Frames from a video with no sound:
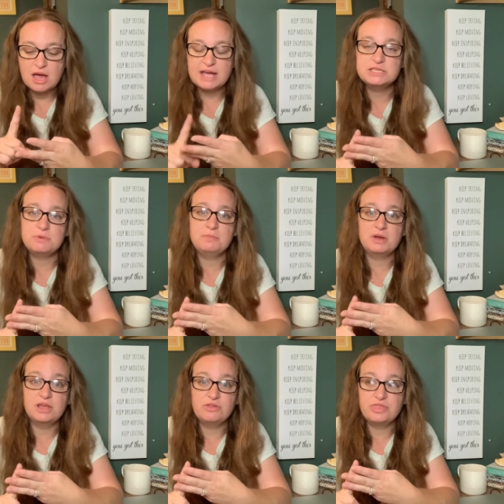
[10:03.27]
I spend
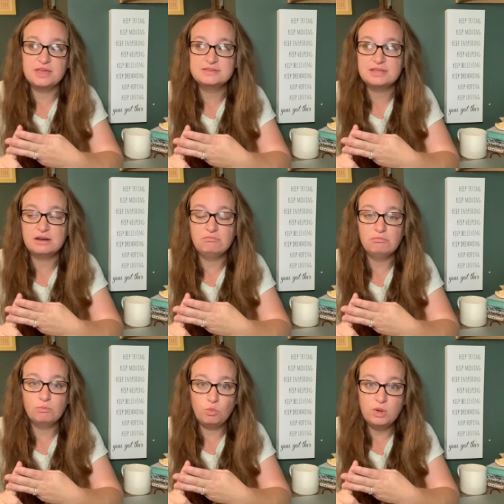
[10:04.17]
money on things that
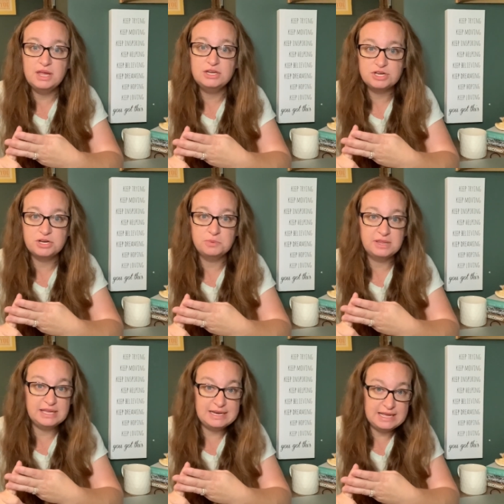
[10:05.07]
we
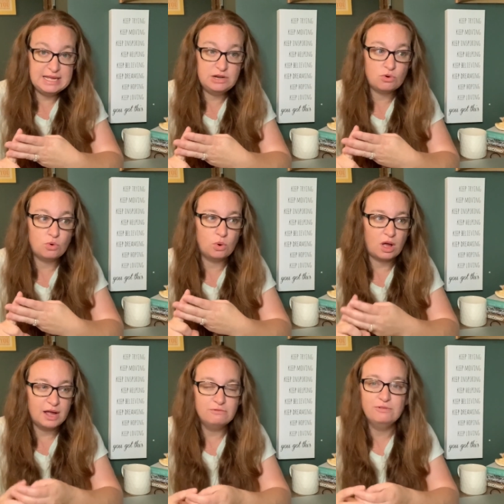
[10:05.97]
genuinely need or
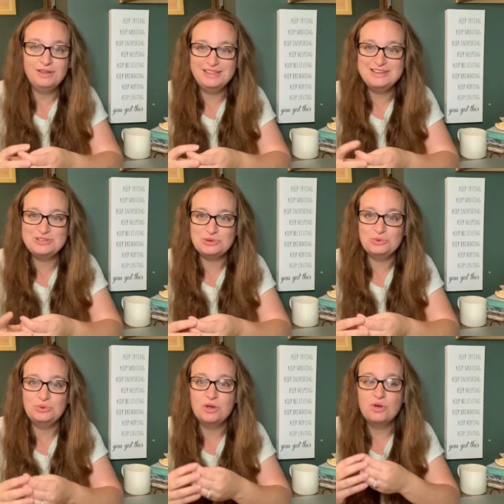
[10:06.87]
I really
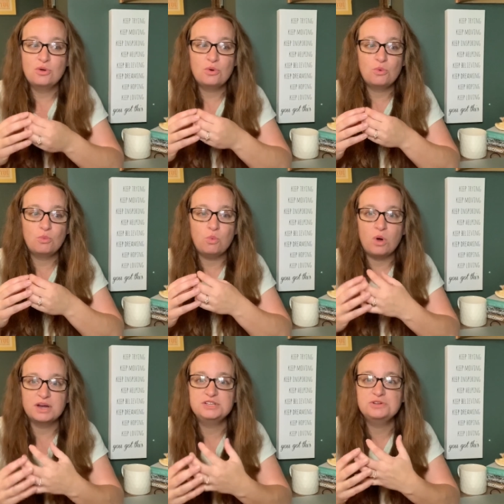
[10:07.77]
do
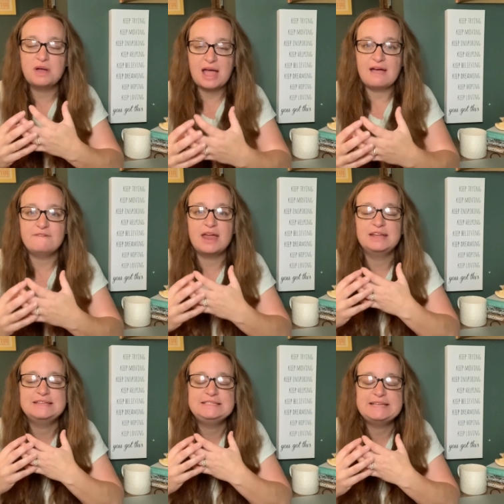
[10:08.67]
want to have and
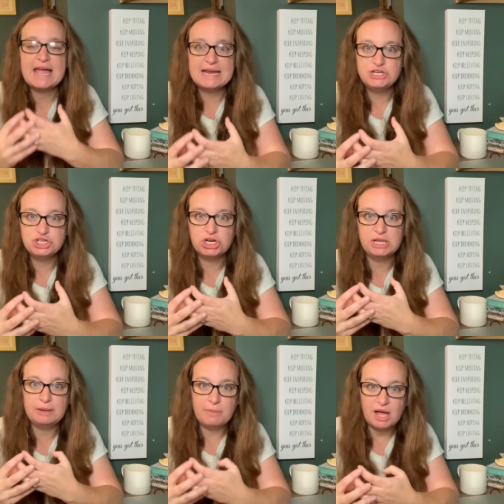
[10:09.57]

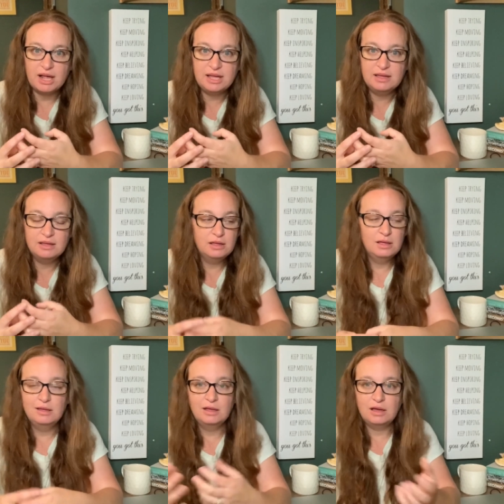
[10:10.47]
intentionally buy.
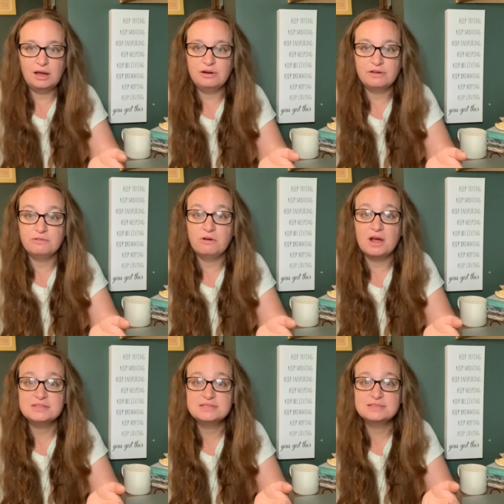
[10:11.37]
I don't have
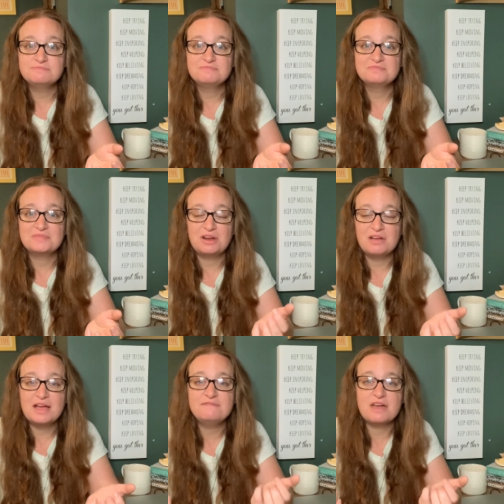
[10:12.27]
regrets. I don't
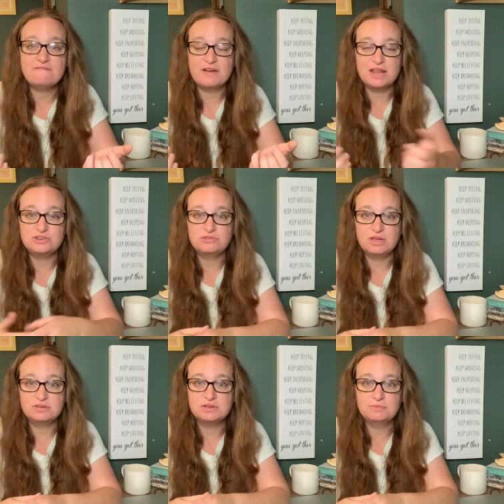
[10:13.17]
have that financial
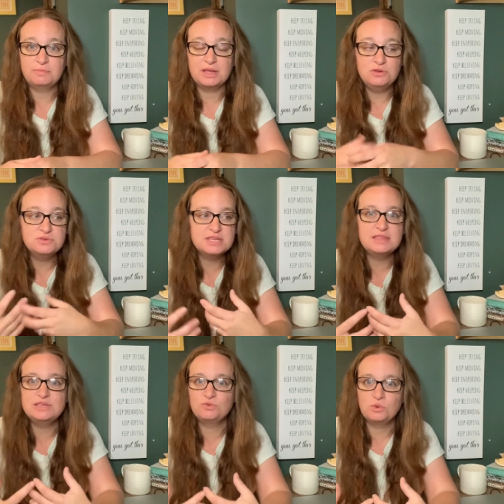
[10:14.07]
guilt by using
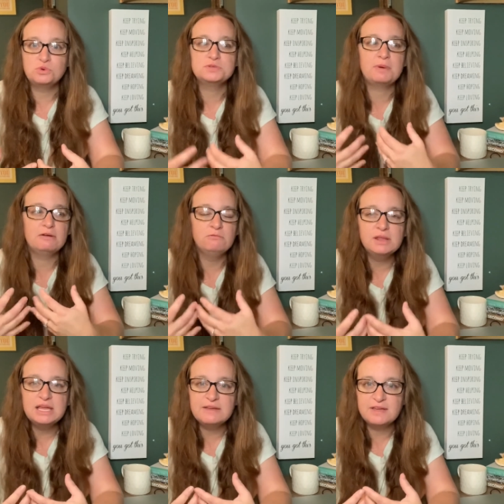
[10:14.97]
these rules, by
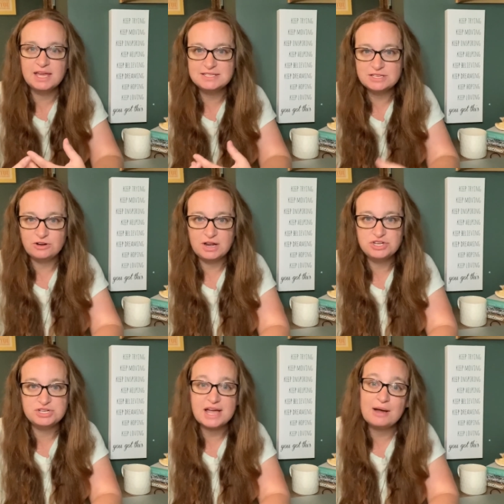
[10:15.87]
really giving
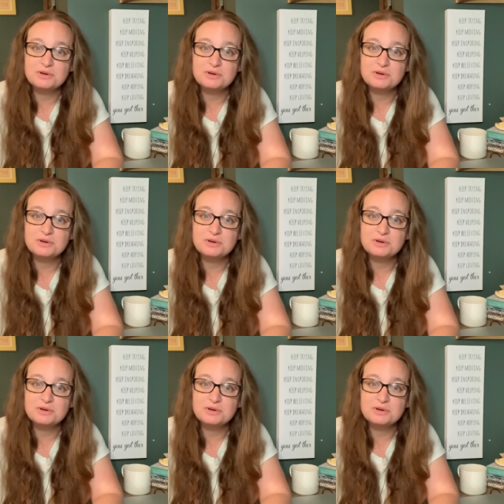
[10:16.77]
consideration to how we're